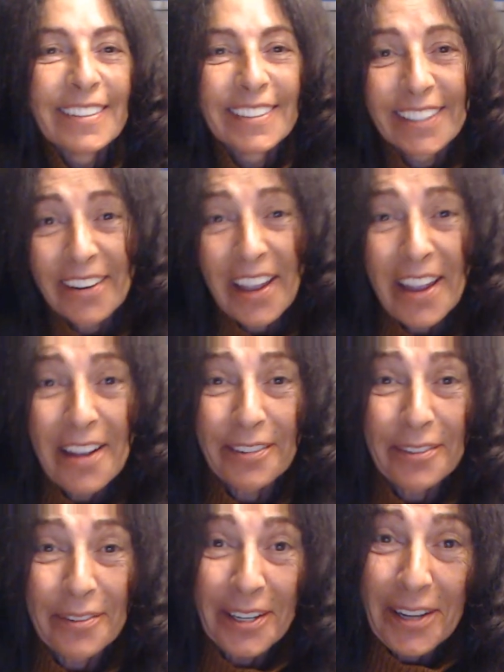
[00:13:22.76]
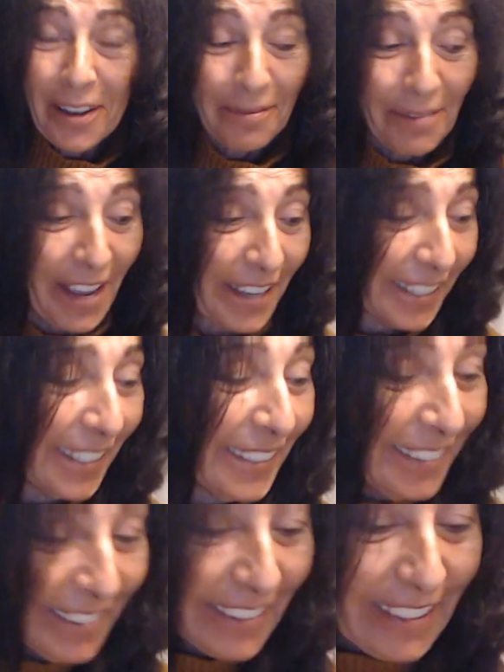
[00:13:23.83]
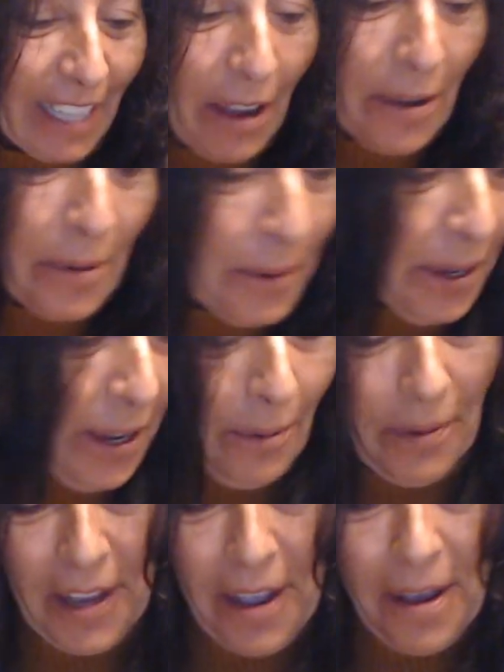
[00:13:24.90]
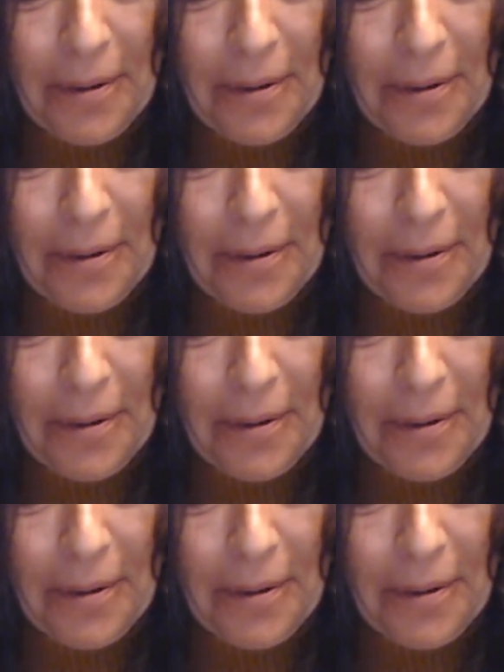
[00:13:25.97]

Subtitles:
So everyone, I'm back. So here we go.